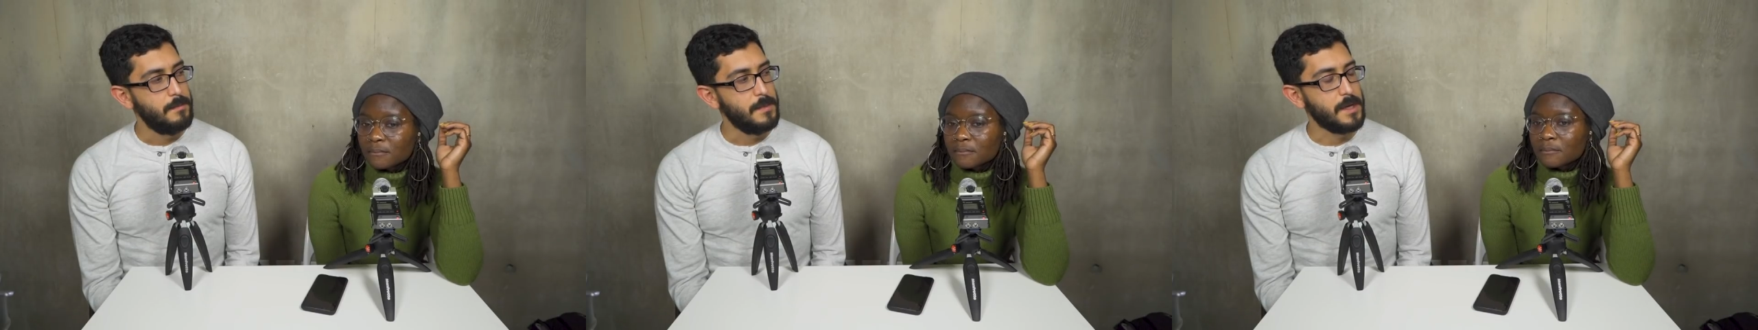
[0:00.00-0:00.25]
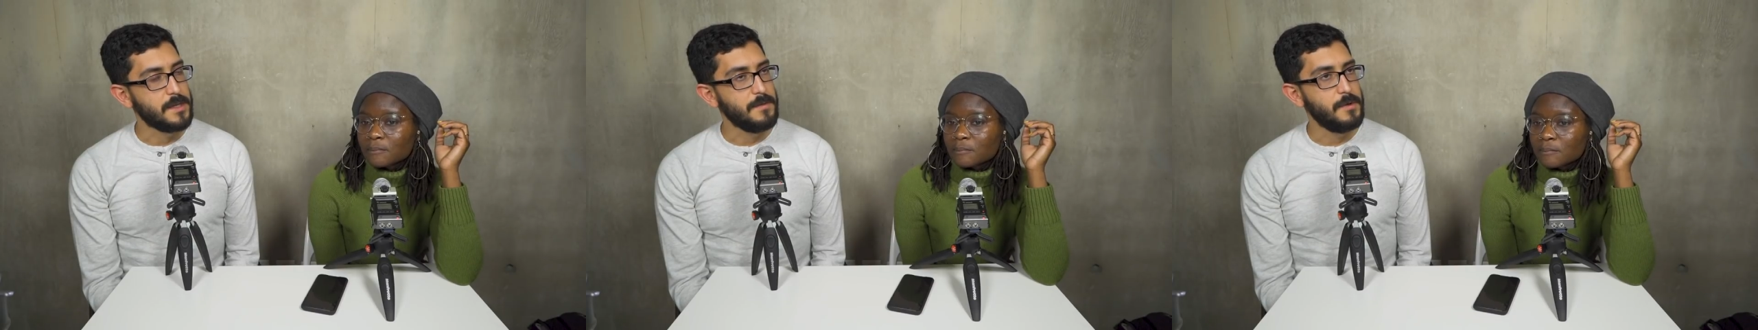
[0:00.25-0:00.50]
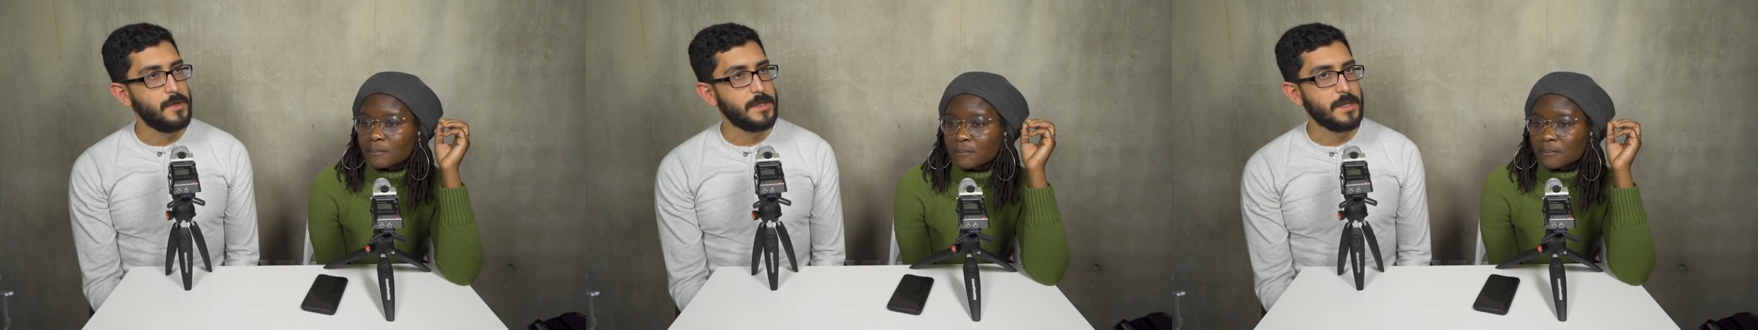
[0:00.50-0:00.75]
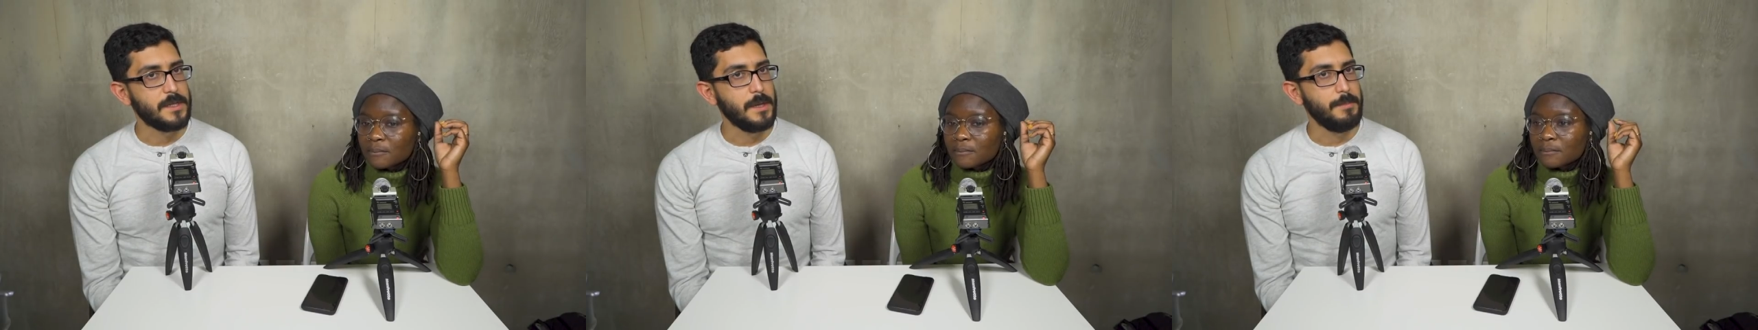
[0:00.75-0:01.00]
Speaker 1: Because if you
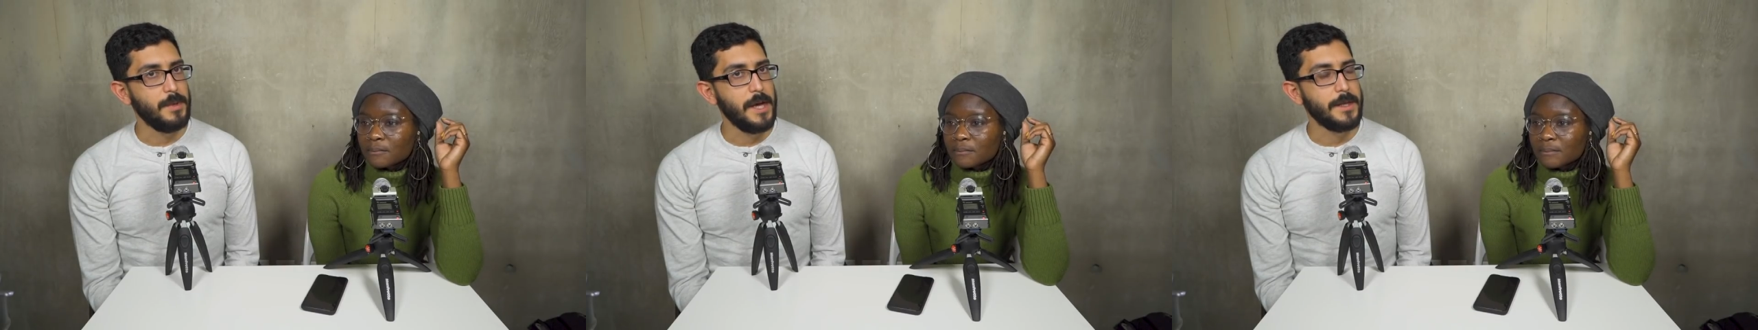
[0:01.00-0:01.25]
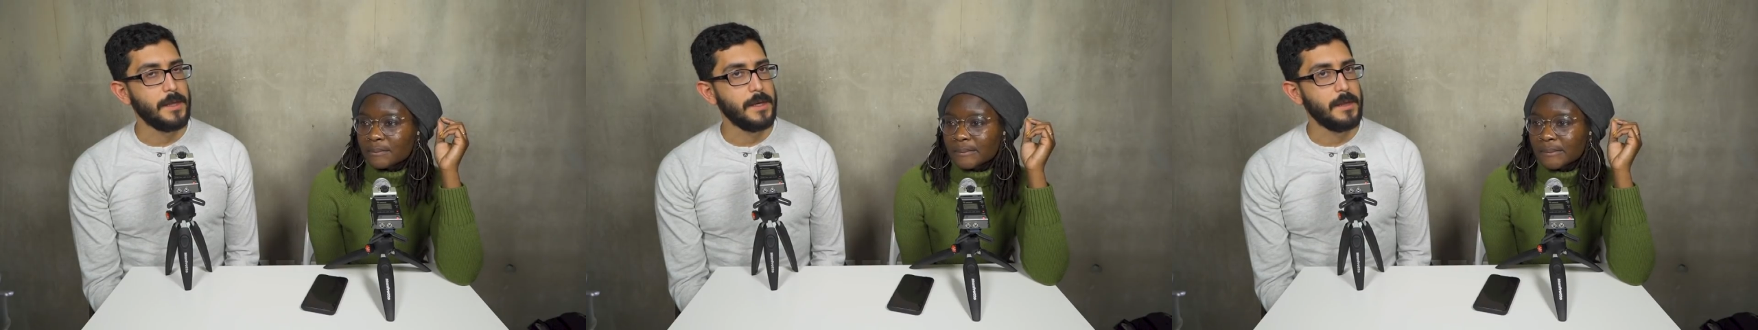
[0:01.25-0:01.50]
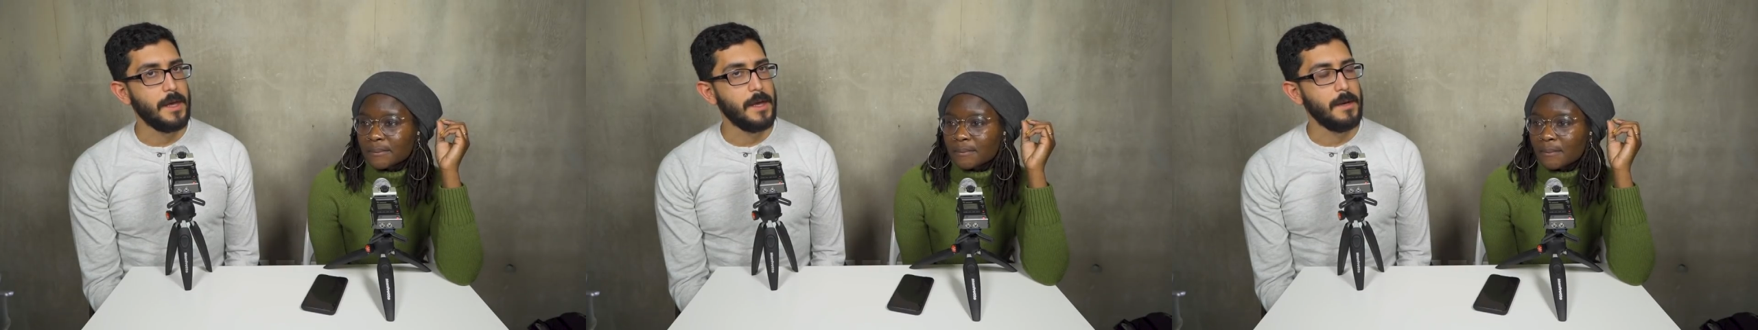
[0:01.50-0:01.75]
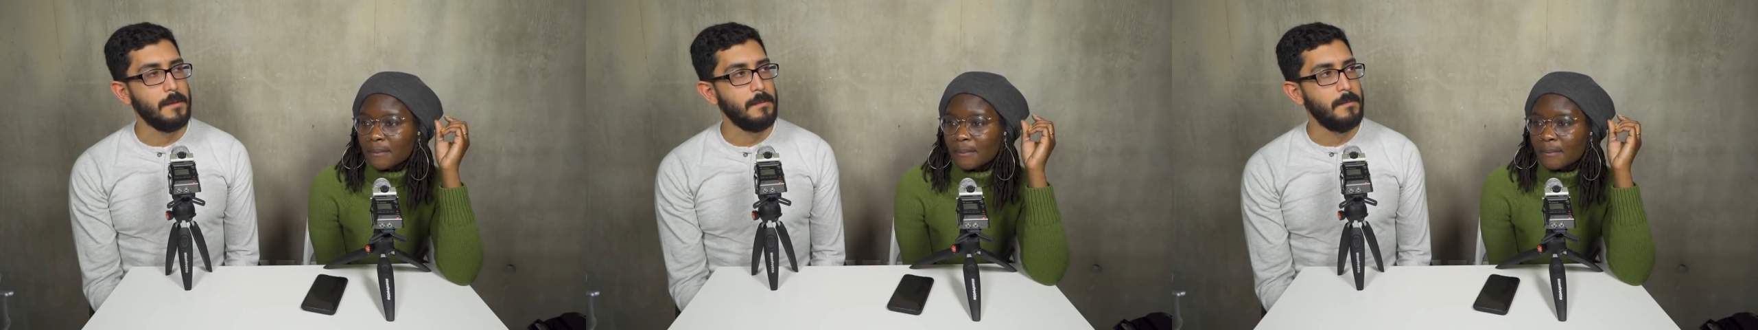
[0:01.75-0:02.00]
just accept blindly,
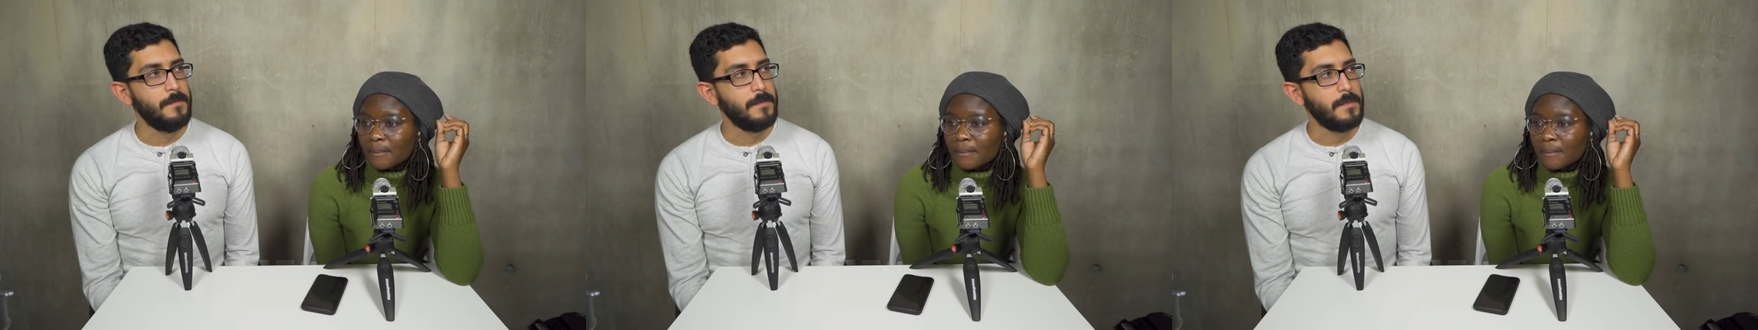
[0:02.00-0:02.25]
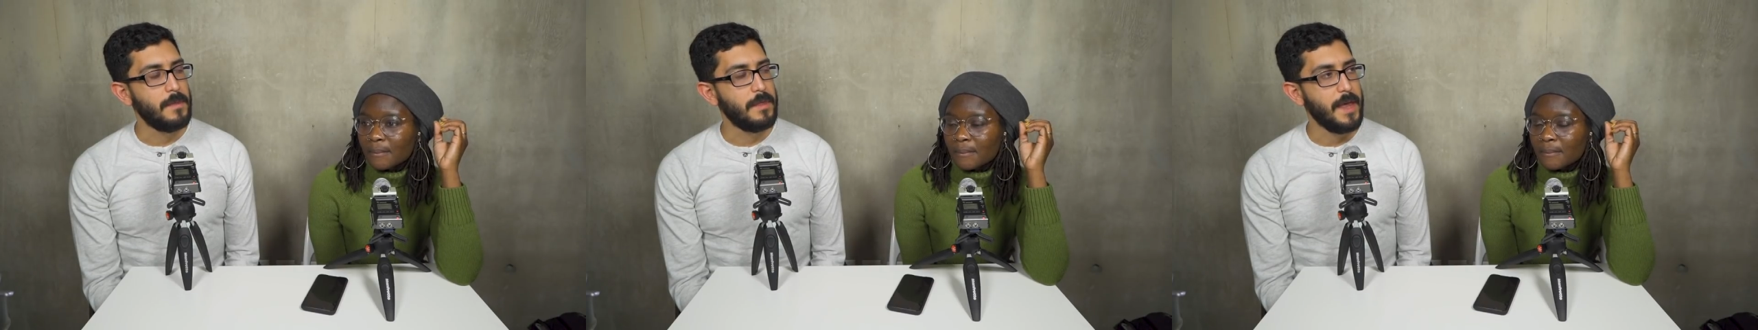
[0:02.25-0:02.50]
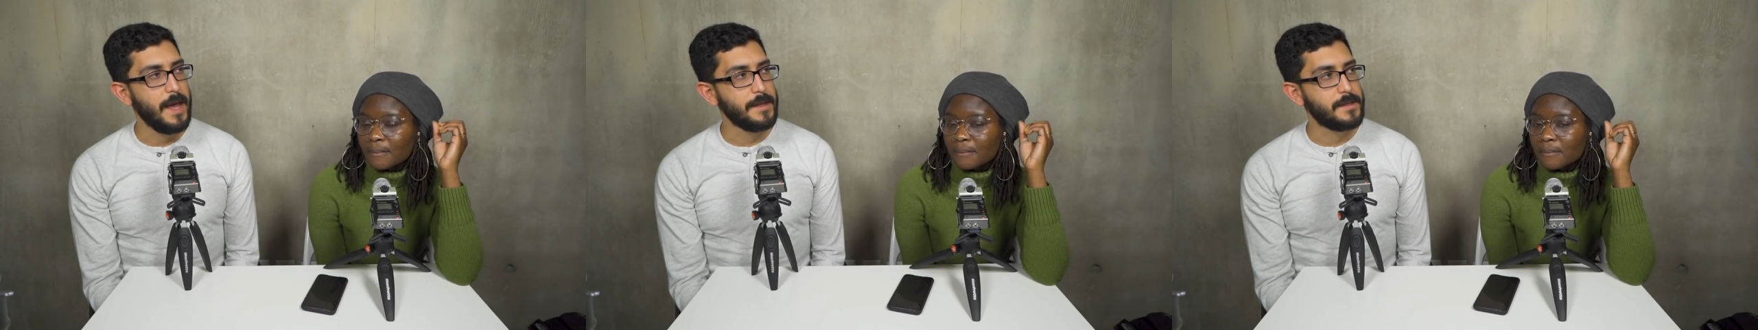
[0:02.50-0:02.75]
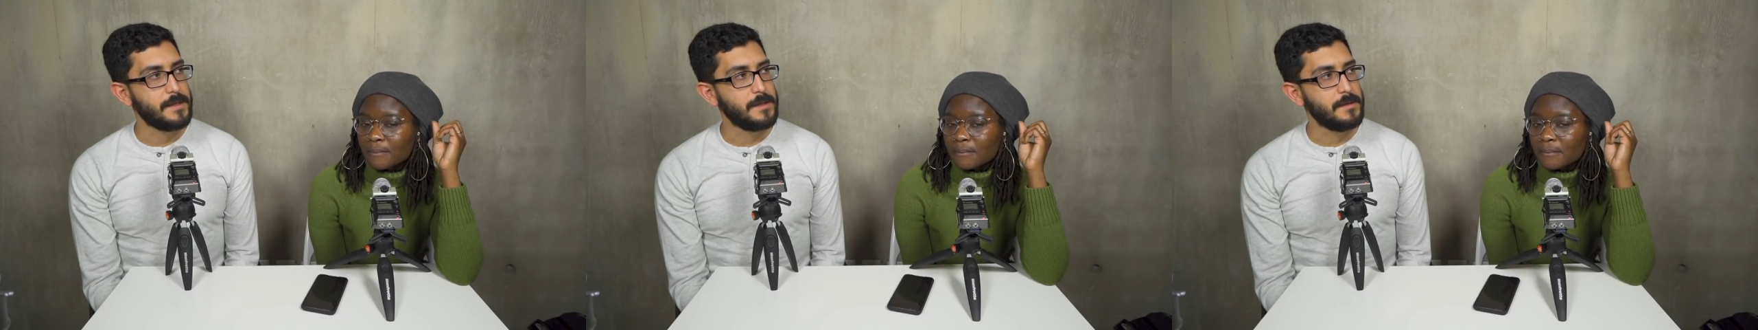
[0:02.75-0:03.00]
then
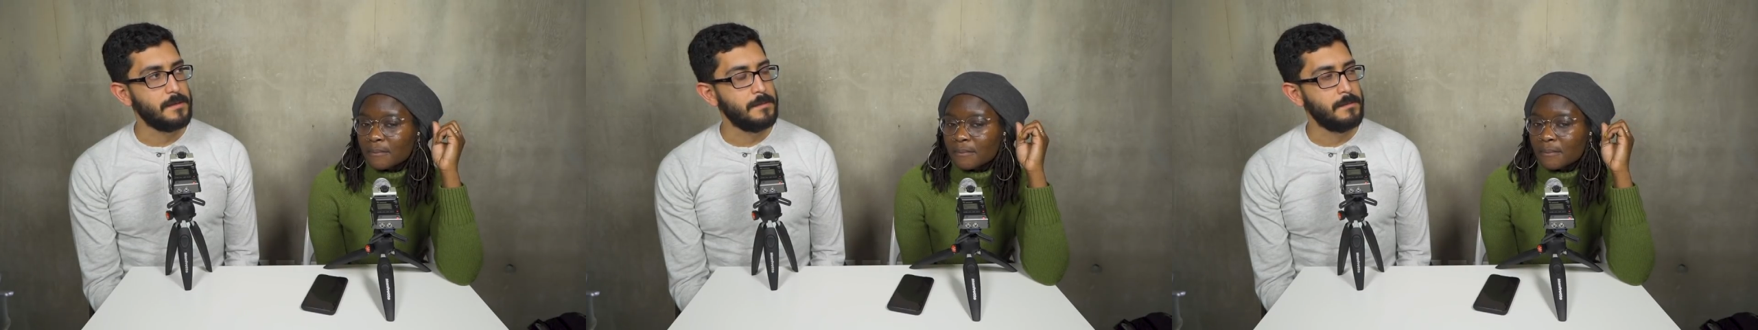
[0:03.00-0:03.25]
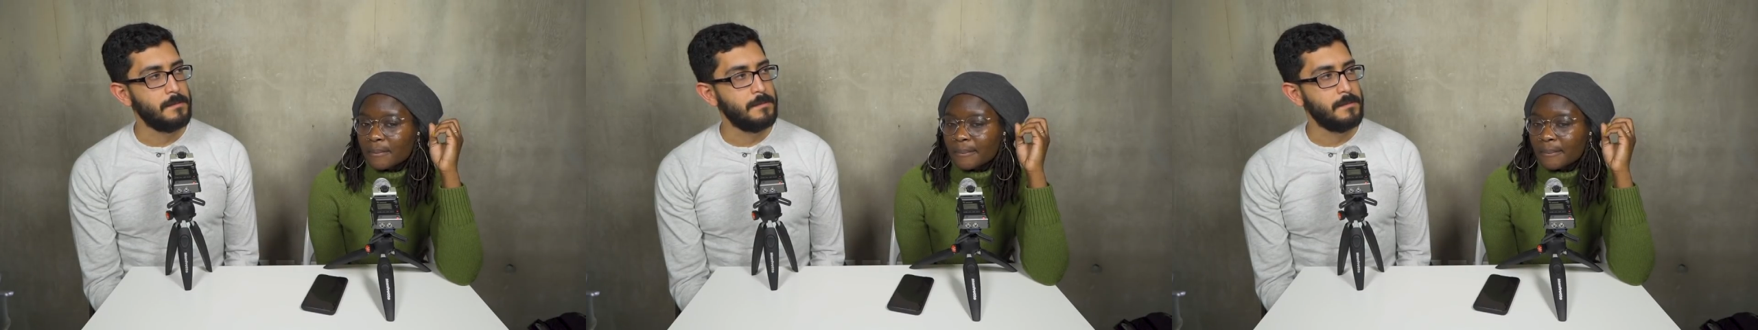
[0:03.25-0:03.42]
that's,